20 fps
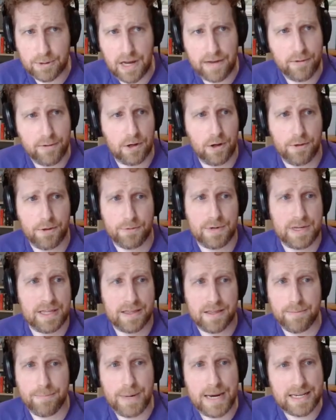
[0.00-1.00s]
dive on all three,
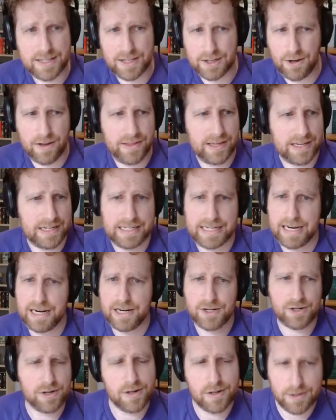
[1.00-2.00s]
the basic
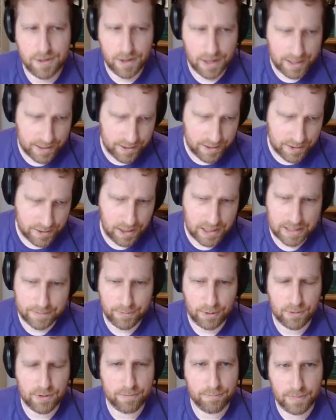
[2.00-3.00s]
authentication, not going to talk
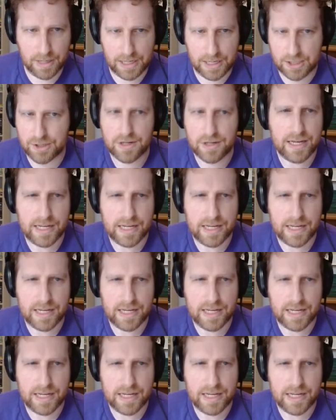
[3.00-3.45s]
about it much.